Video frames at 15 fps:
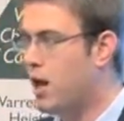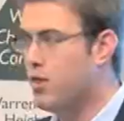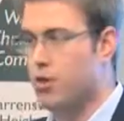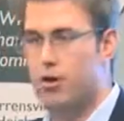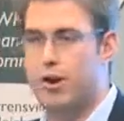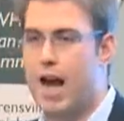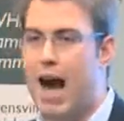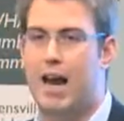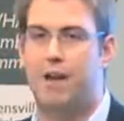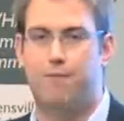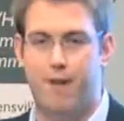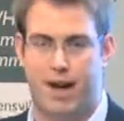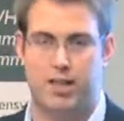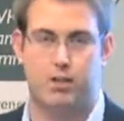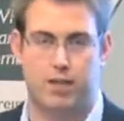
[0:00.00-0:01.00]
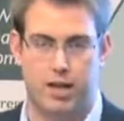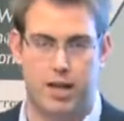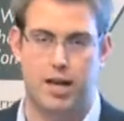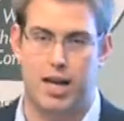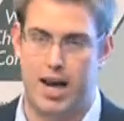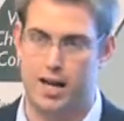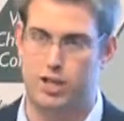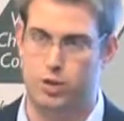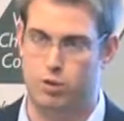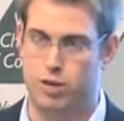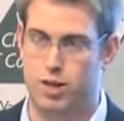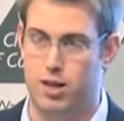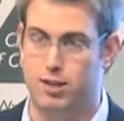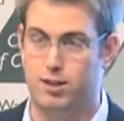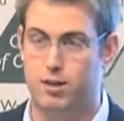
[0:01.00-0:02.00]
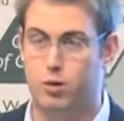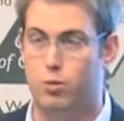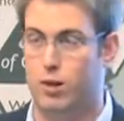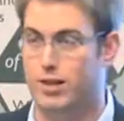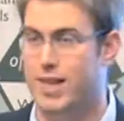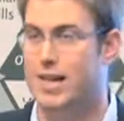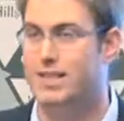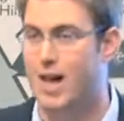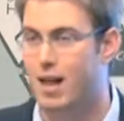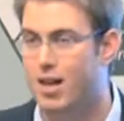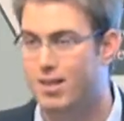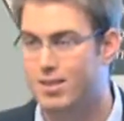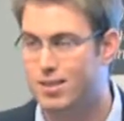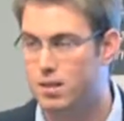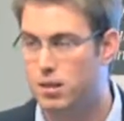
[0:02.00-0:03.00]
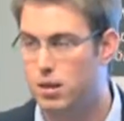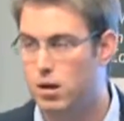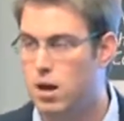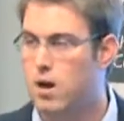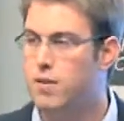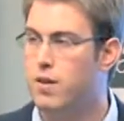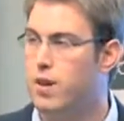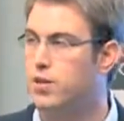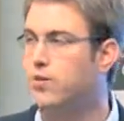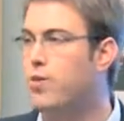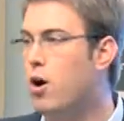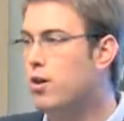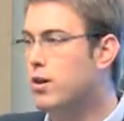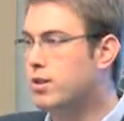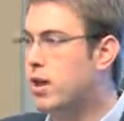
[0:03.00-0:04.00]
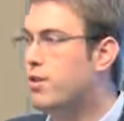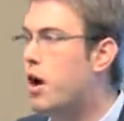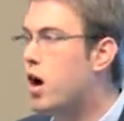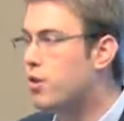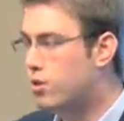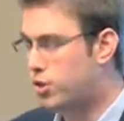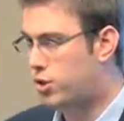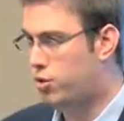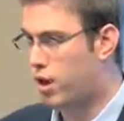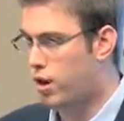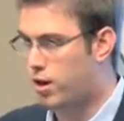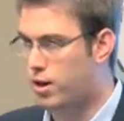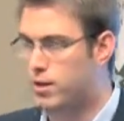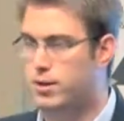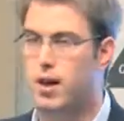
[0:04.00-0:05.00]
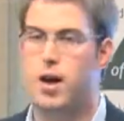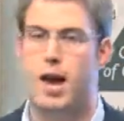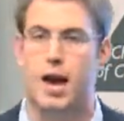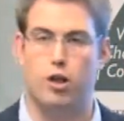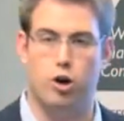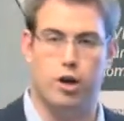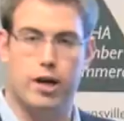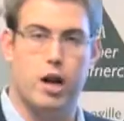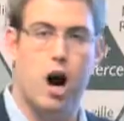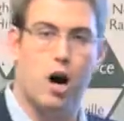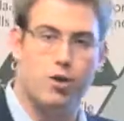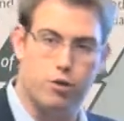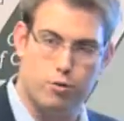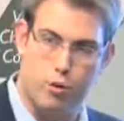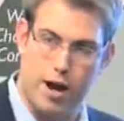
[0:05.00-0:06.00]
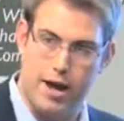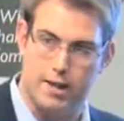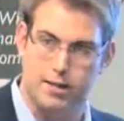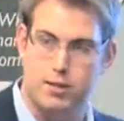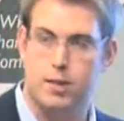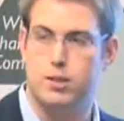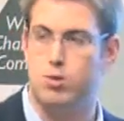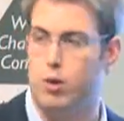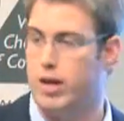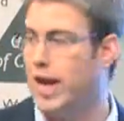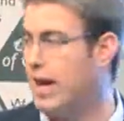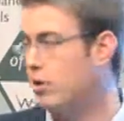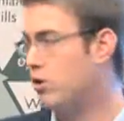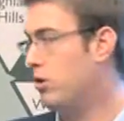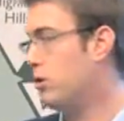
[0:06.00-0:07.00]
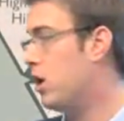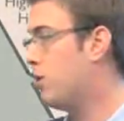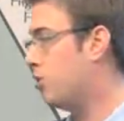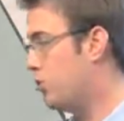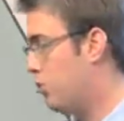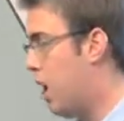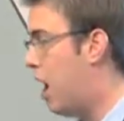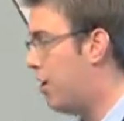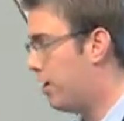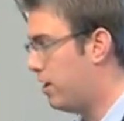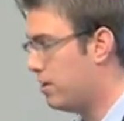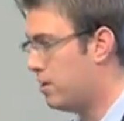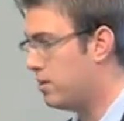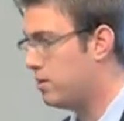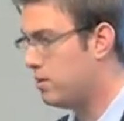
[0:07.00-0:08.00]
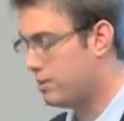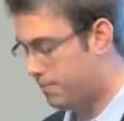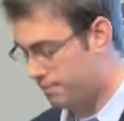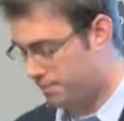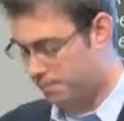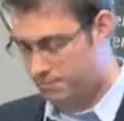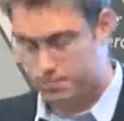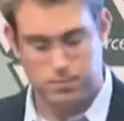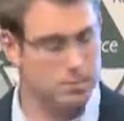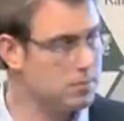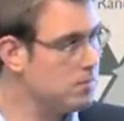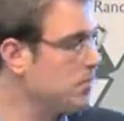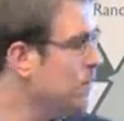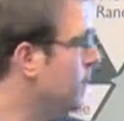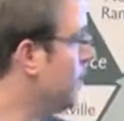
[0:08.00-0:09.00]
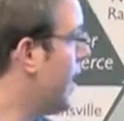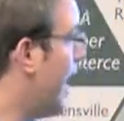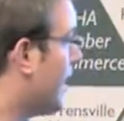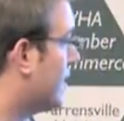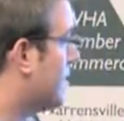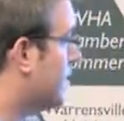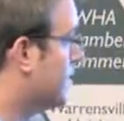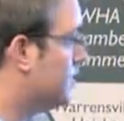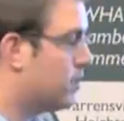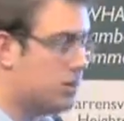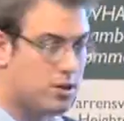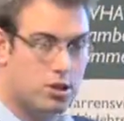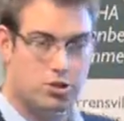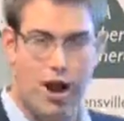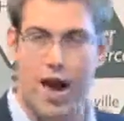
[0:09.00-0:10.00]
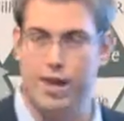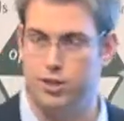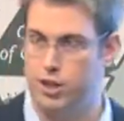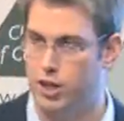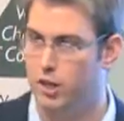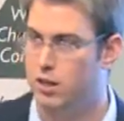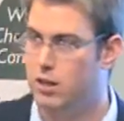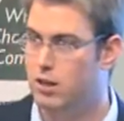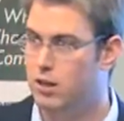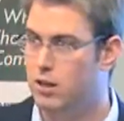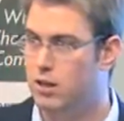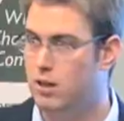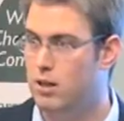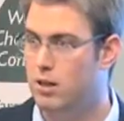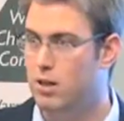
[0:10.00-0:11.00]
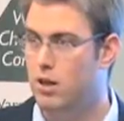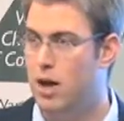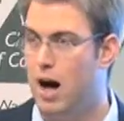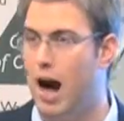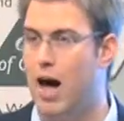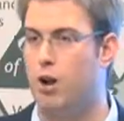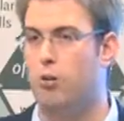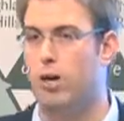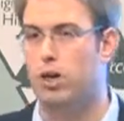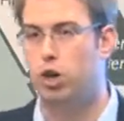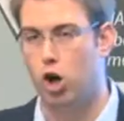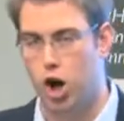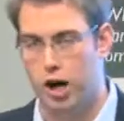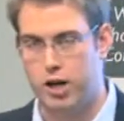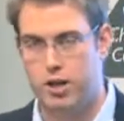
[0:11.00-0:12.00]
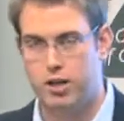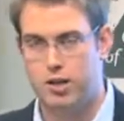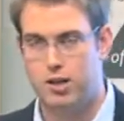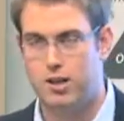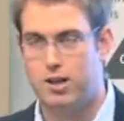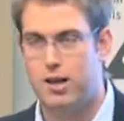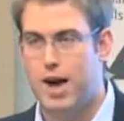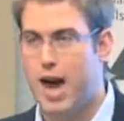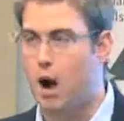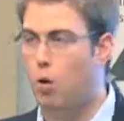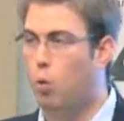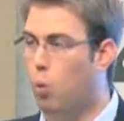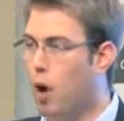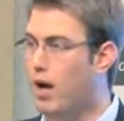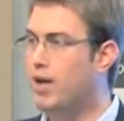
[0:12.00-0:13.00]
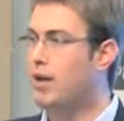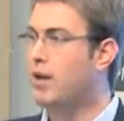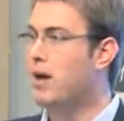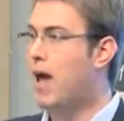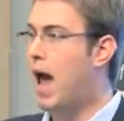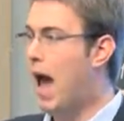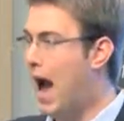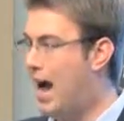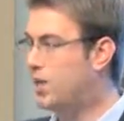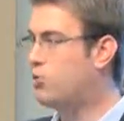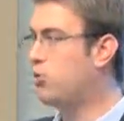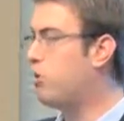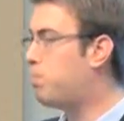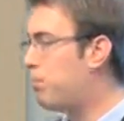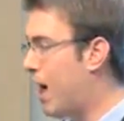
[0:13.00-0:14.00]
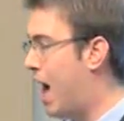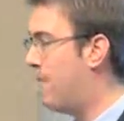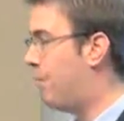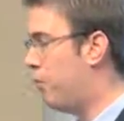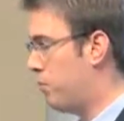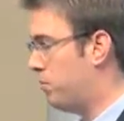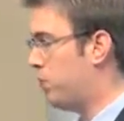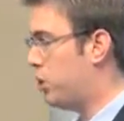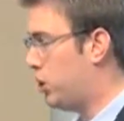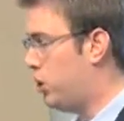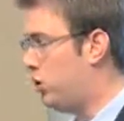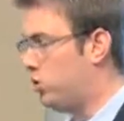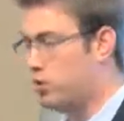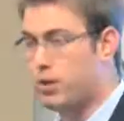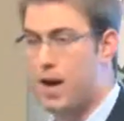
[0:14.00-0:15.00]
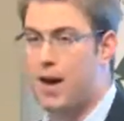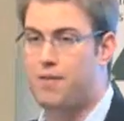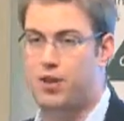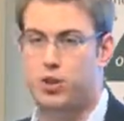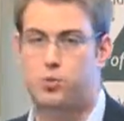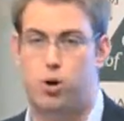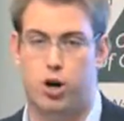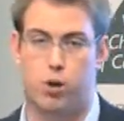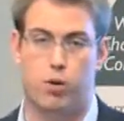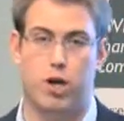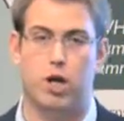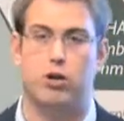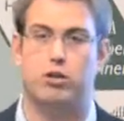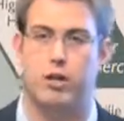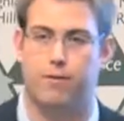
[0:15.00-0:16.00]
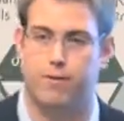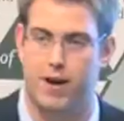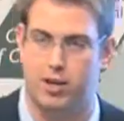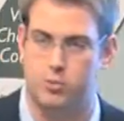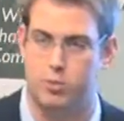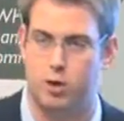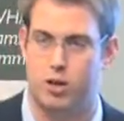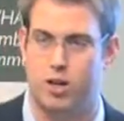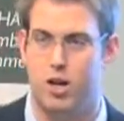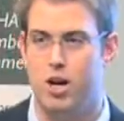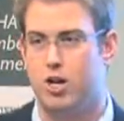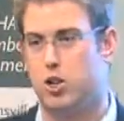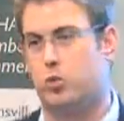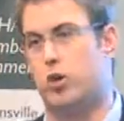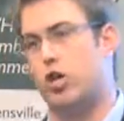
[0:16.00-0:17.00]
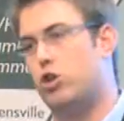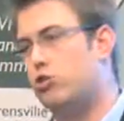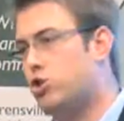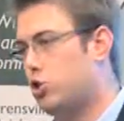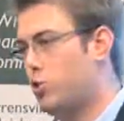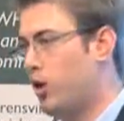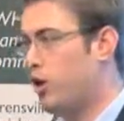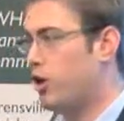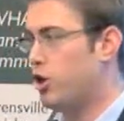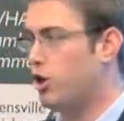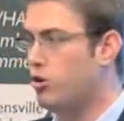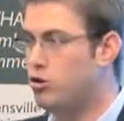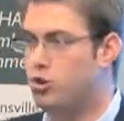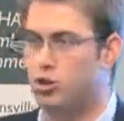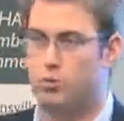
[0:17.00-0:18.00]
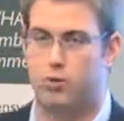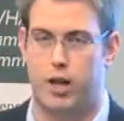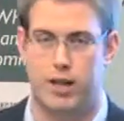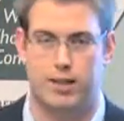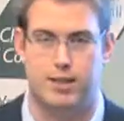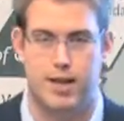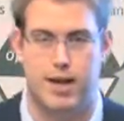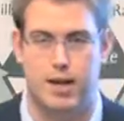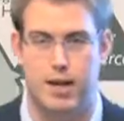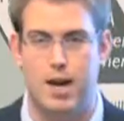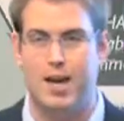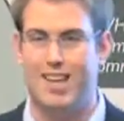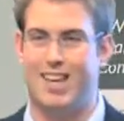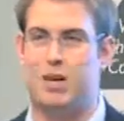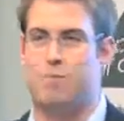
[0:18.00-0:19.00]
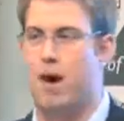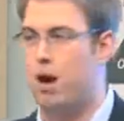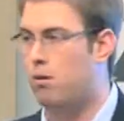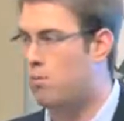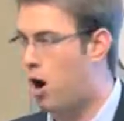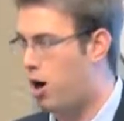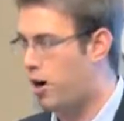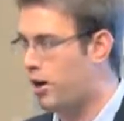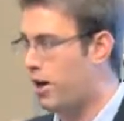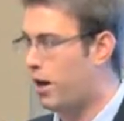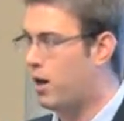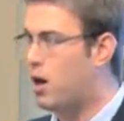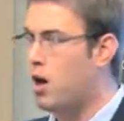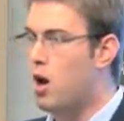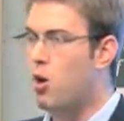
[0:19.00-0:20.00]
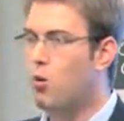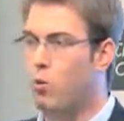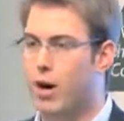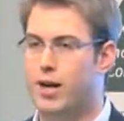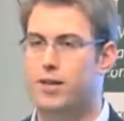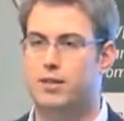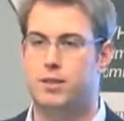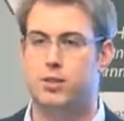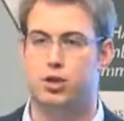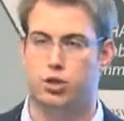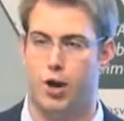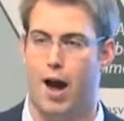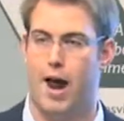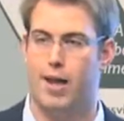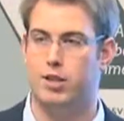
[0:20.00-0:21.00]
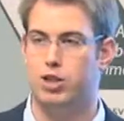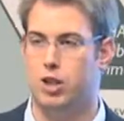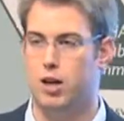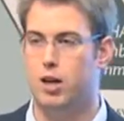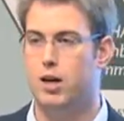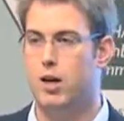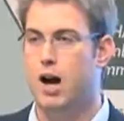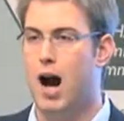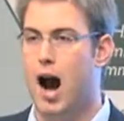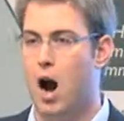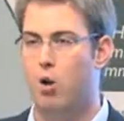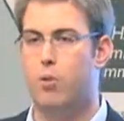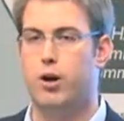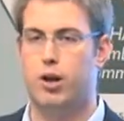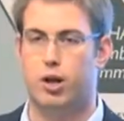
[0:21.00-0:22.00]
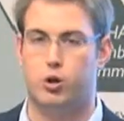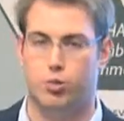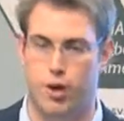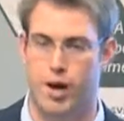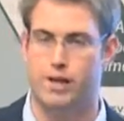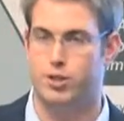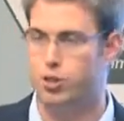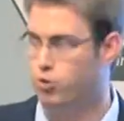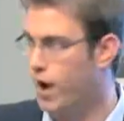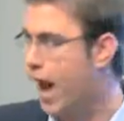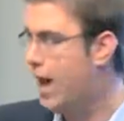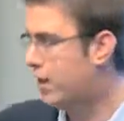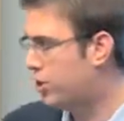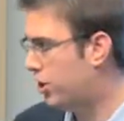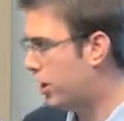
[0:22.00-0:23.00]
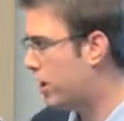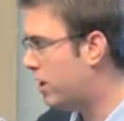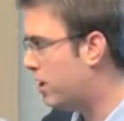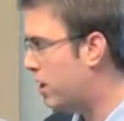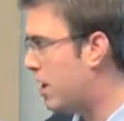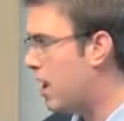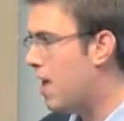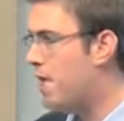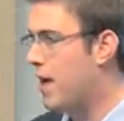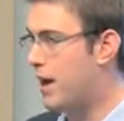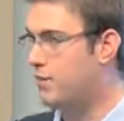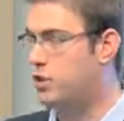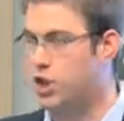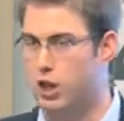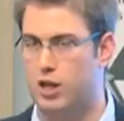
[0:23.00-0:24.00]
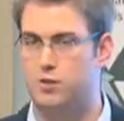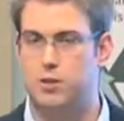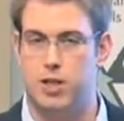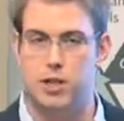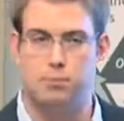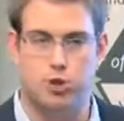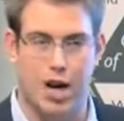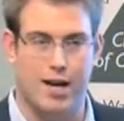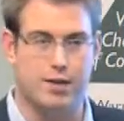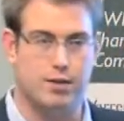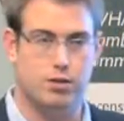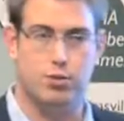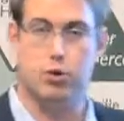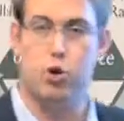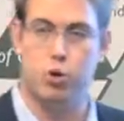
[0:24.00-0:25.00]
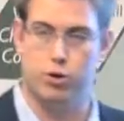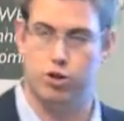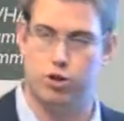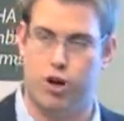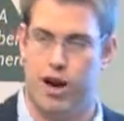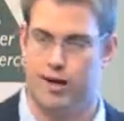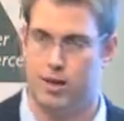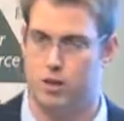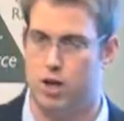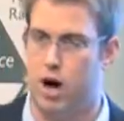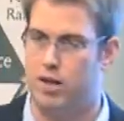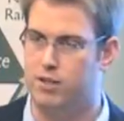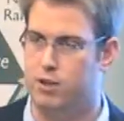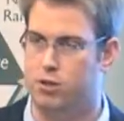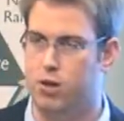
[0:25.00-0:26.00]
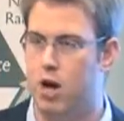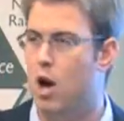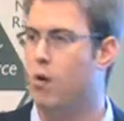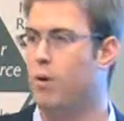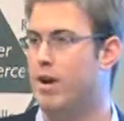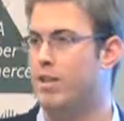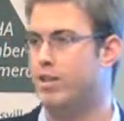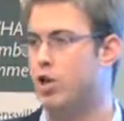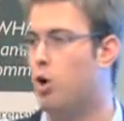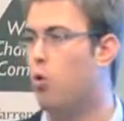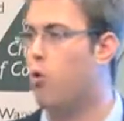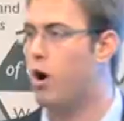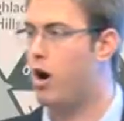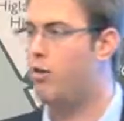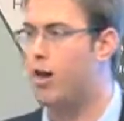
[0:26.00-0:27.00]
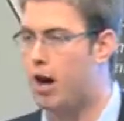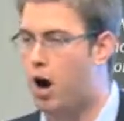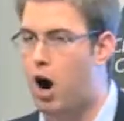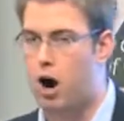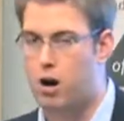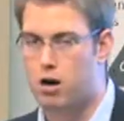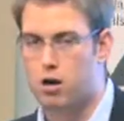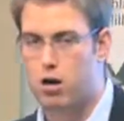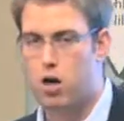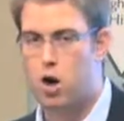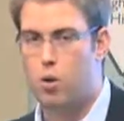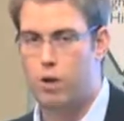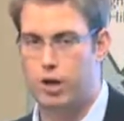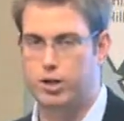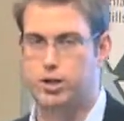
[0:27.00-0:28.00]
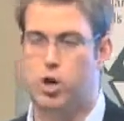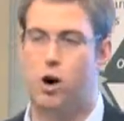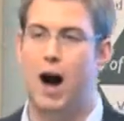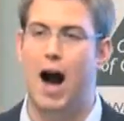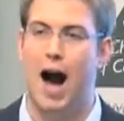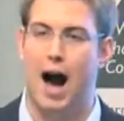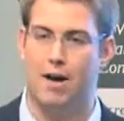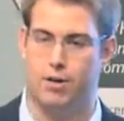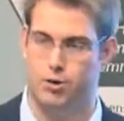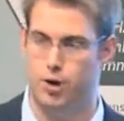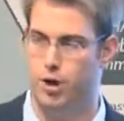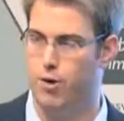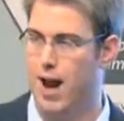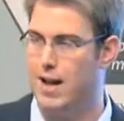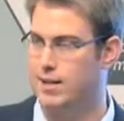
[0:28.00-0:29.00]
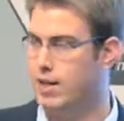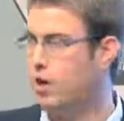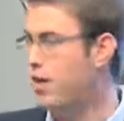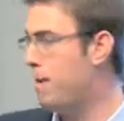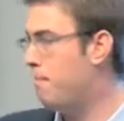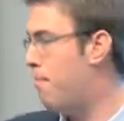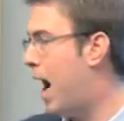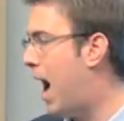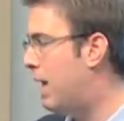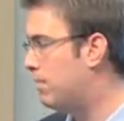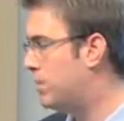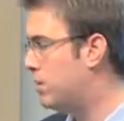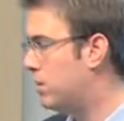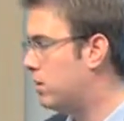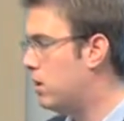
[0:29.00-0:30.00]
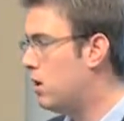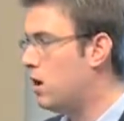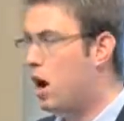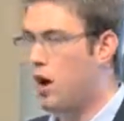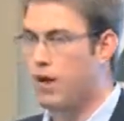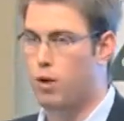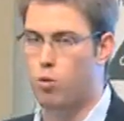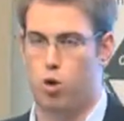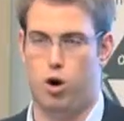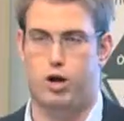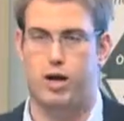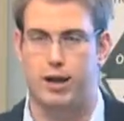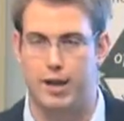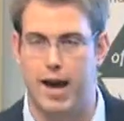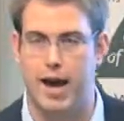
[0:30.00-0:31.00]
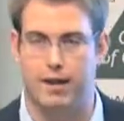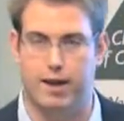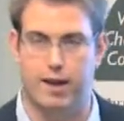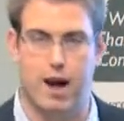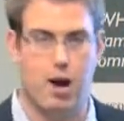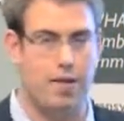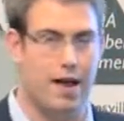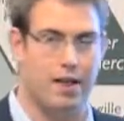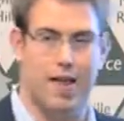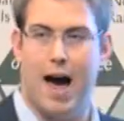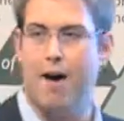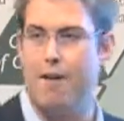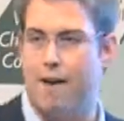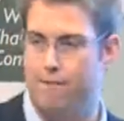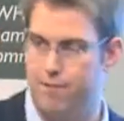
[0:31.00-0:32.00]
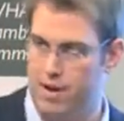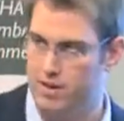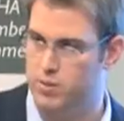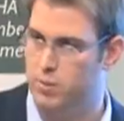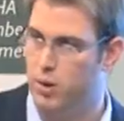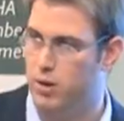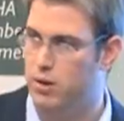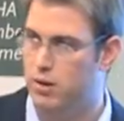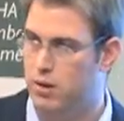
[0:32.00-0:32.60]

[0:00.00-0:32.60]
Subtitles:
They're not effectively engaging with us. What does that tell us? Then let's focus on the other 2 areas and at other ways to engage those other 2 audiences. Next, strategy. How do we look at what actual platforms to use? At this point, are we using Facebook? Should we use Twitter, YouTube, LinkedIn, email marketing? What is the strategy? How are we going to create a strategy that achieves the objectives of who we're trying to talk to? We need to know where they are. We need to know how they're interacting. Are they mocks? Are they working daily? Are they allowed on Facebook?